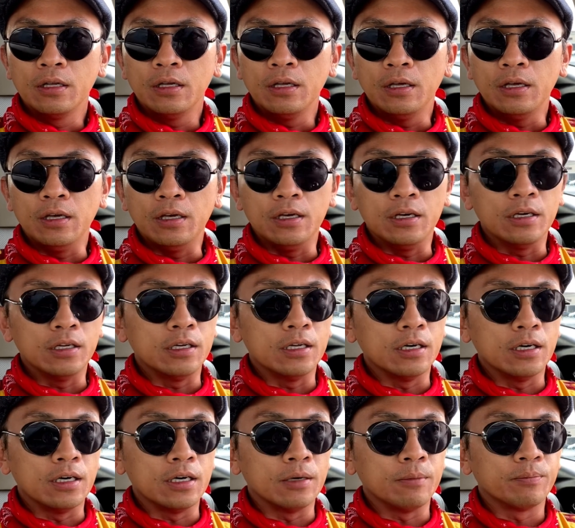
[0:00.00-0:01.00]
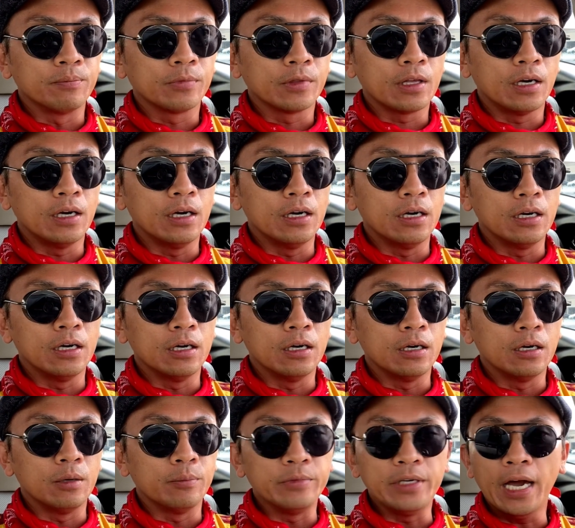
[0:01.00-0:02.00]
And um,
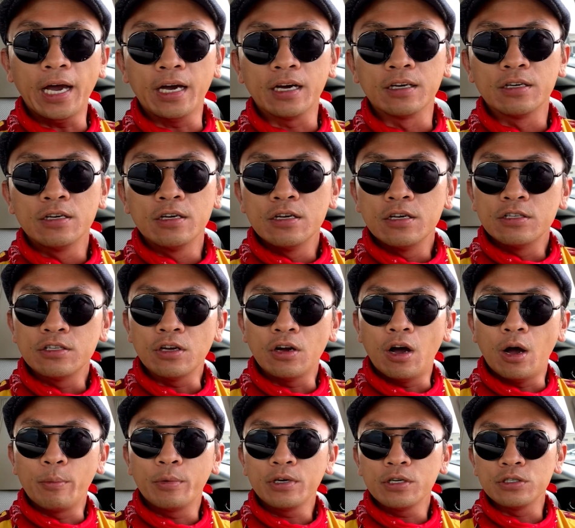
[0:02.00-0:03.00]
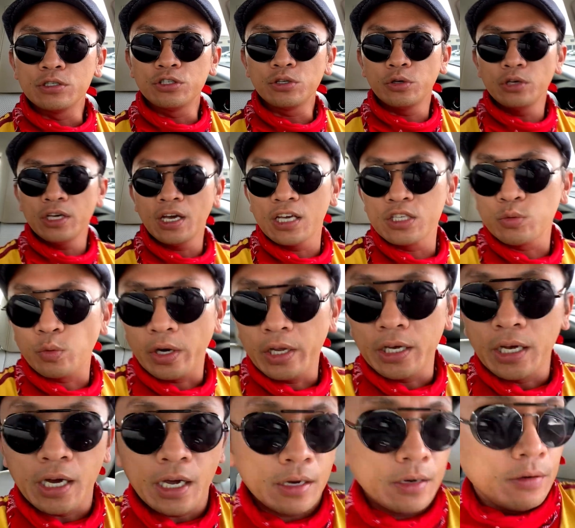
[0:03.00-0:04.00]
um, yeah, so I'm gonna show you guys what I
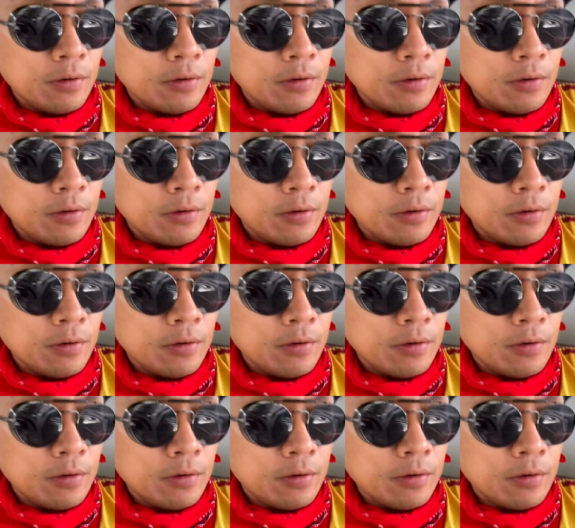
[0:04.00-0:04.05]
got